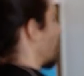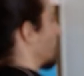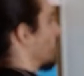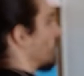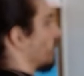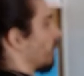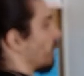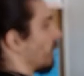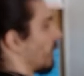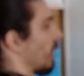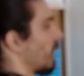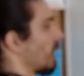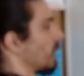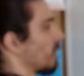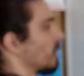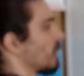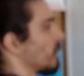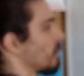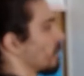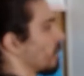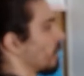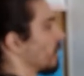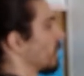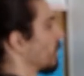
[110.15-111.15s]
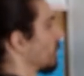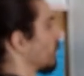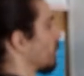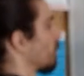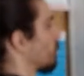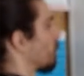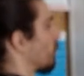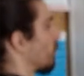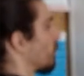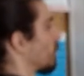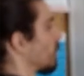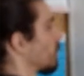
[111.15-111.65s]
Okay, the definition
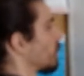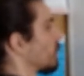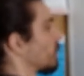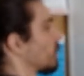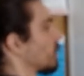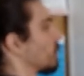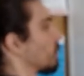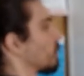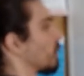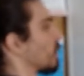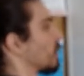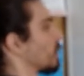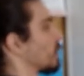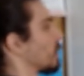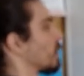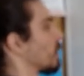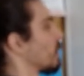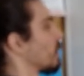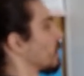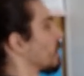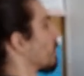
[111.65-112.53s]
for this situation,